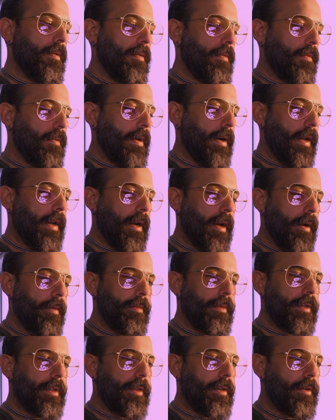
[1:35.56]
when it
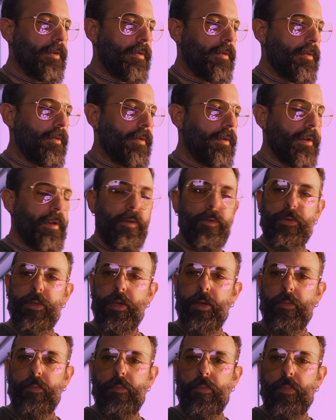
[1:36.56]
comes to
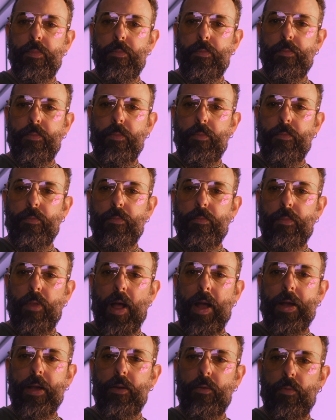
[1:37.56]
using
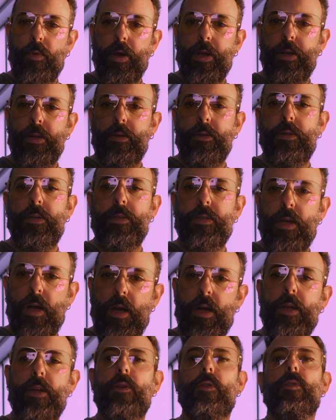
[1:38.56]
black and white
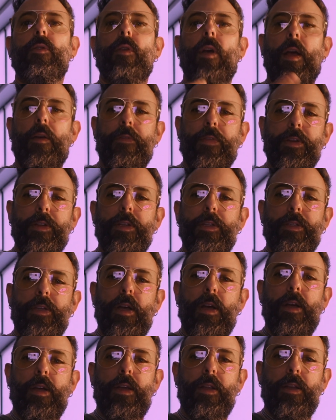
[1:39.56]
design or graphic
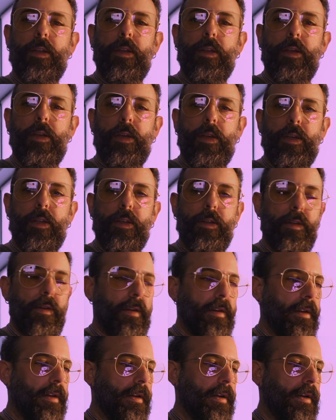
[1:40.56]
design
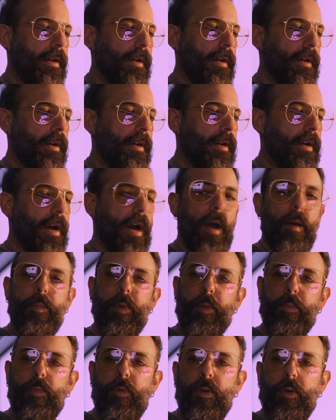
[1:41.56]
in
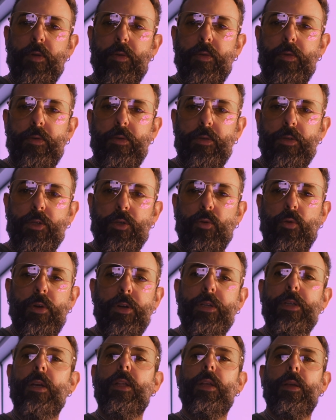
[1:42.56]
comic book
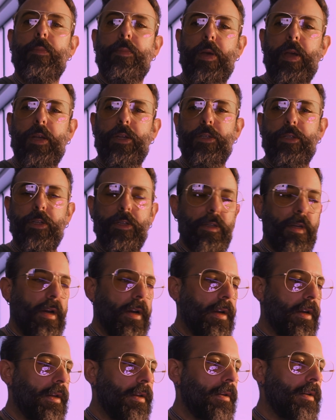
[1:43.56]
storytelling and page
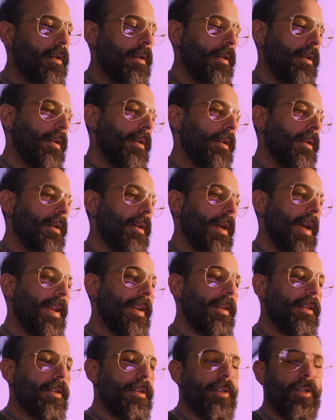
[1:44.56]
design and
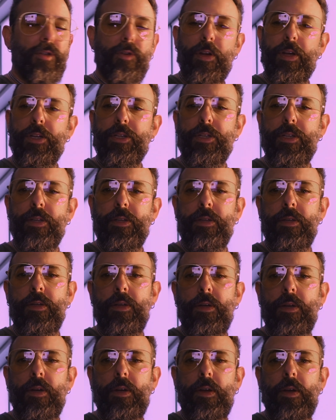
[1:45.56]
illustration,
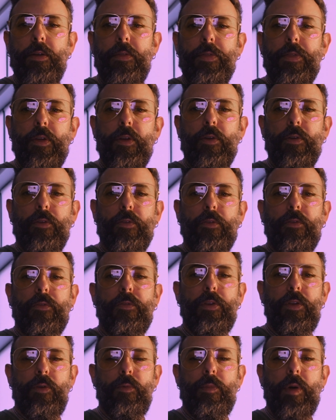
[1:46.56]
there's
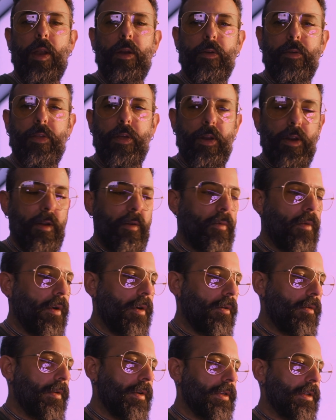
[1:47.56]
few better than
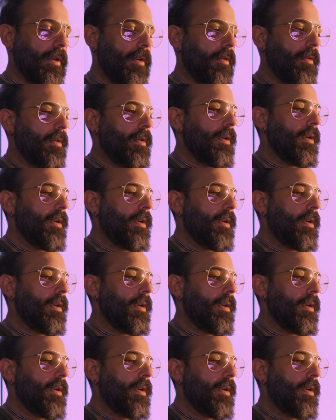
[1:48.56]
Eduardo Risso.